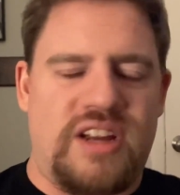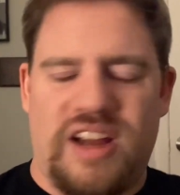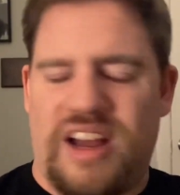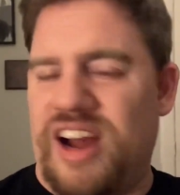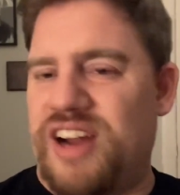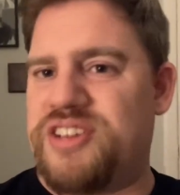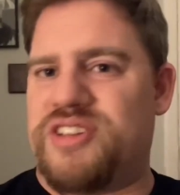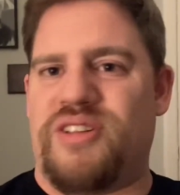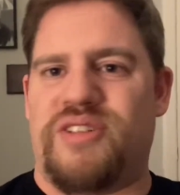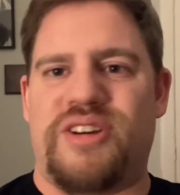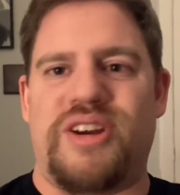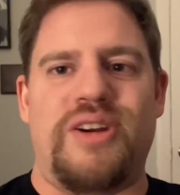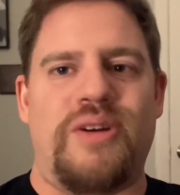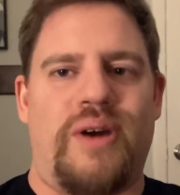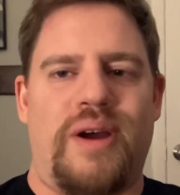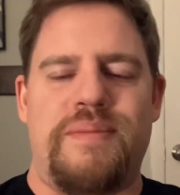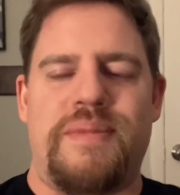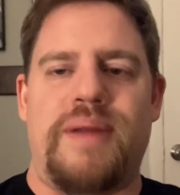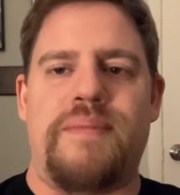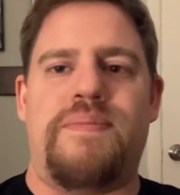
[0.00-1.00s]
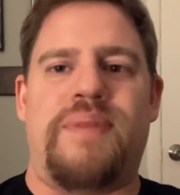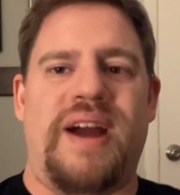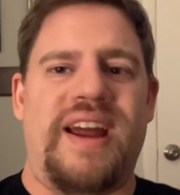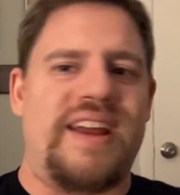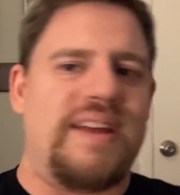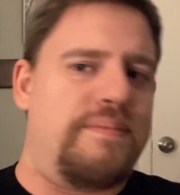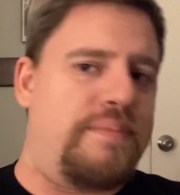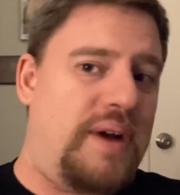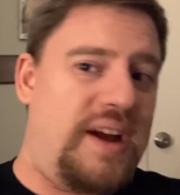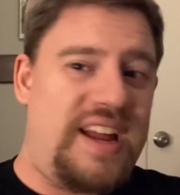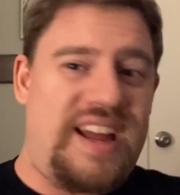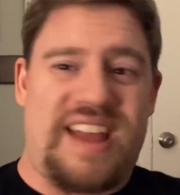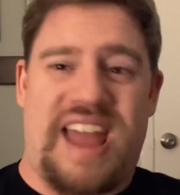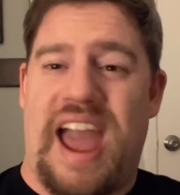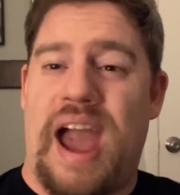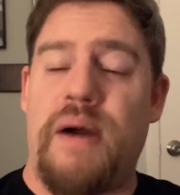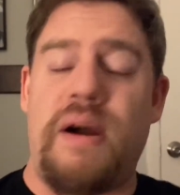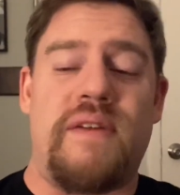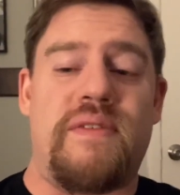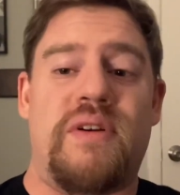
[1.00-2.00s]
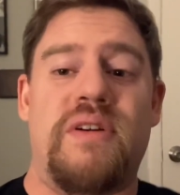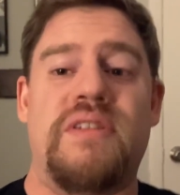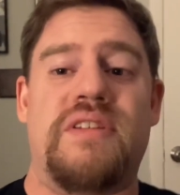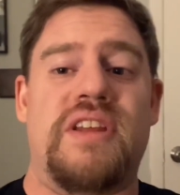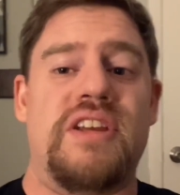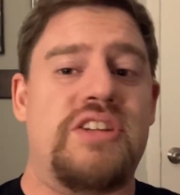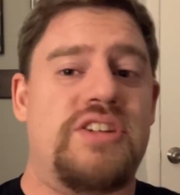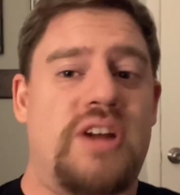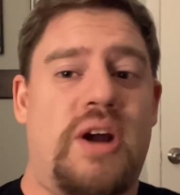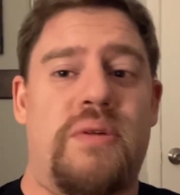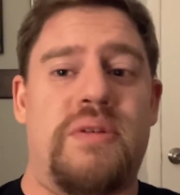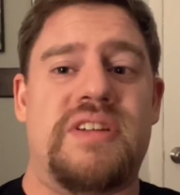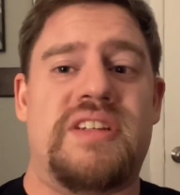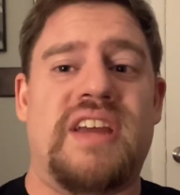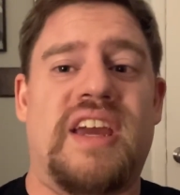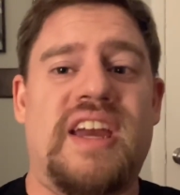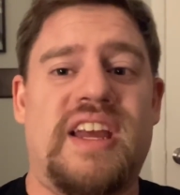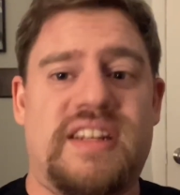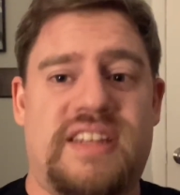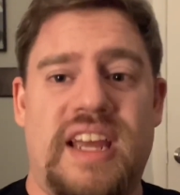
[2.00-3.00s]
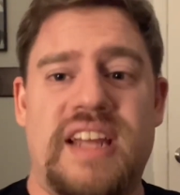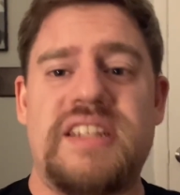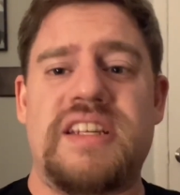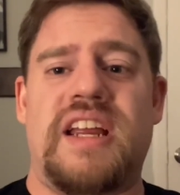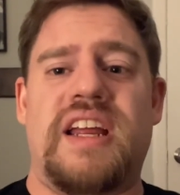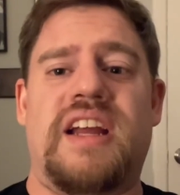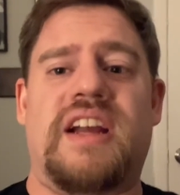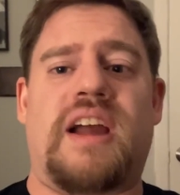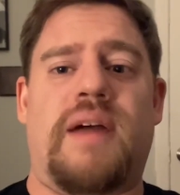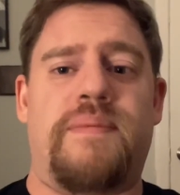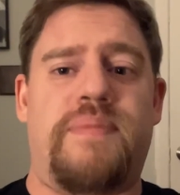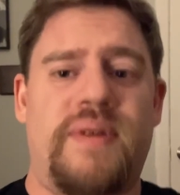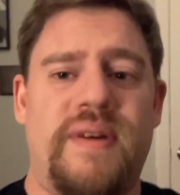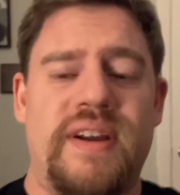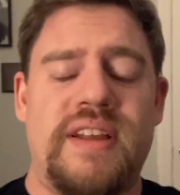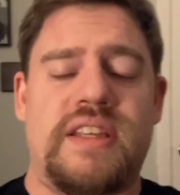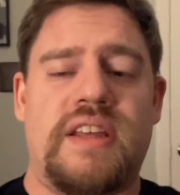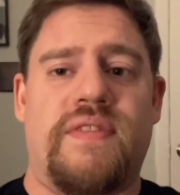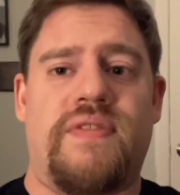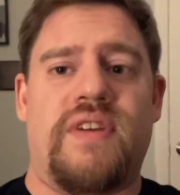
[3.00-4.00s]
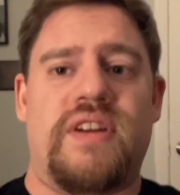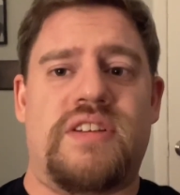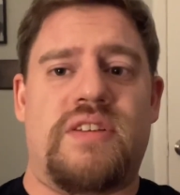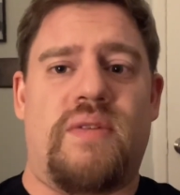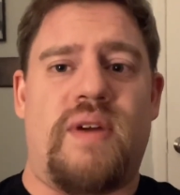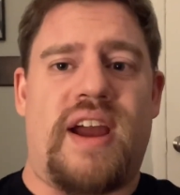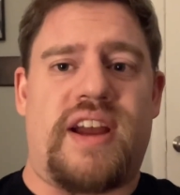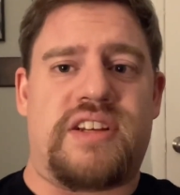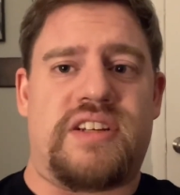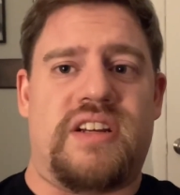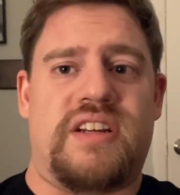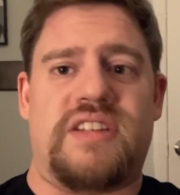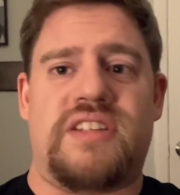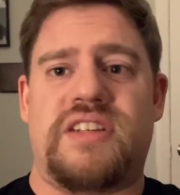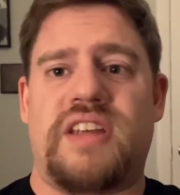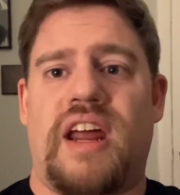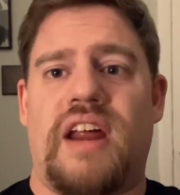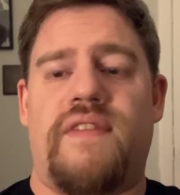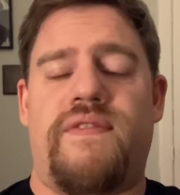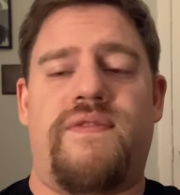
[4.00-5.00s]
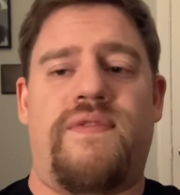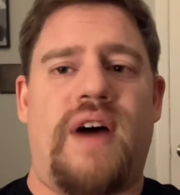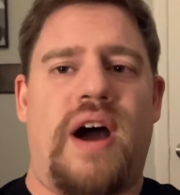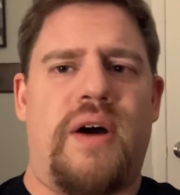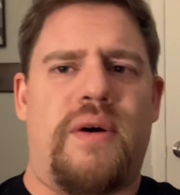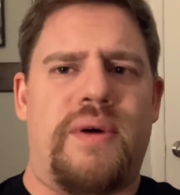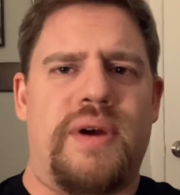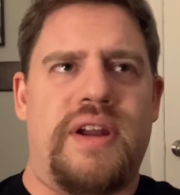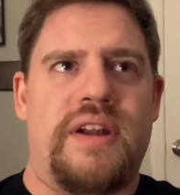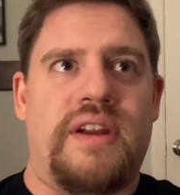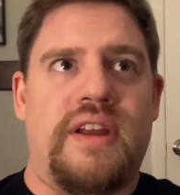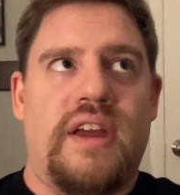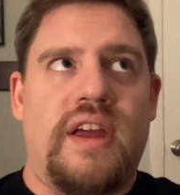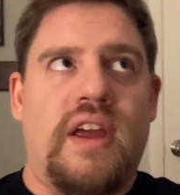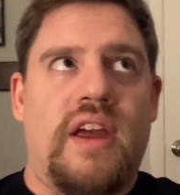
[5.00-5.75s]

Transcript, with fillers: hunter you know what i mean but but however this show is takes it in a completely different direction instead of following